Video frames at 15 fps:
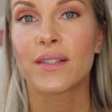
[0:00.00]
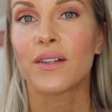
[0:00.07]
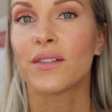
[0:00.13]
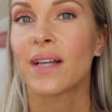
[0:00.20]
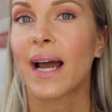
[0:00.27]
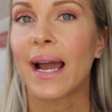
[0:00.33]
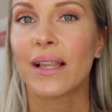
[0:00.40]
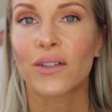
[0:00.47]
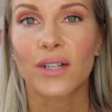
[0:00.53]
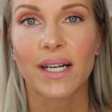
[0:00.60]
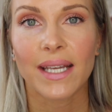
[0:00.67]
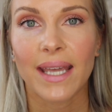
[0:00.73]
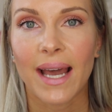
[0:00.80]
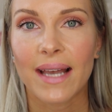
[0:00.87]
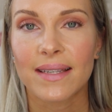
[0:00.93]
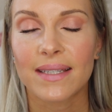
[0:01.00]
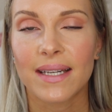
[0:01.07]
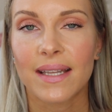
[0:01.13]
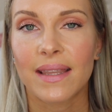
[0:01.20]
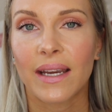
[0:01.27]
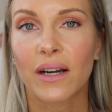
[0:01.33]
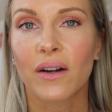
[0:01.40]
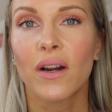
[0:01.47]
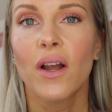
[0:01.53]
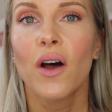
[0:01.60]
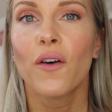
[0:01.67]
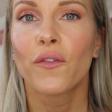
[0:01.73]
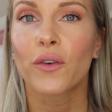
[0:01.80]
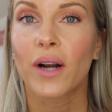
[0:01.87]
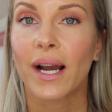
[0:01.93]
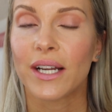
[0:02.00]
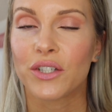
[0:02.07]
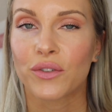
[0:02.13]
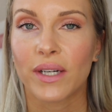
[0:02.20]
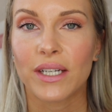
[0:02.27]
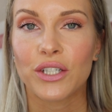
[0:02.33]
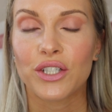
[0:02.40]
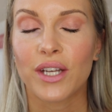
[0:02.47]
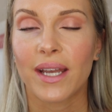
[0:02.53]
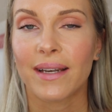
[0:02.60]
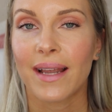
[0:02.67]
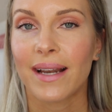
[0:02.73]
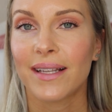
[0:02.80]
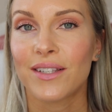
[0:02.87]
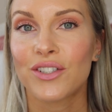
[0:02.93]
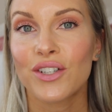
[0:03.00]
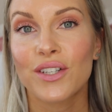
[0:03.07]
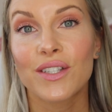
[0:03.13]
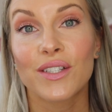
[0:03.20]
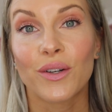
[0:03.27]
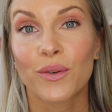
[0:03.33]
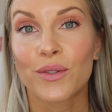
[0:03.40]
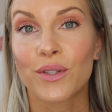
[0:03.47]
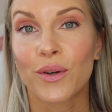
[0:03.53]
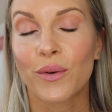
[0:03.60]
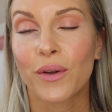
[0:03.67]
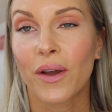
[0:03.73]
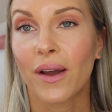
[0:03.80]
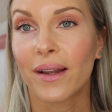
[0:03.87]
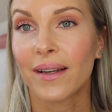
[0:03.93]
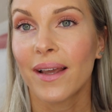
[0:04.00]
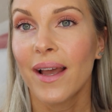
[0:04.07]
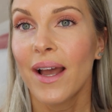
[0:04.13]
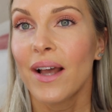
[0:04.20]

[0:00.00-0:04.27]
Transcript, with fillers: There's hyaluronic acid in there for hydration, and it's just so good.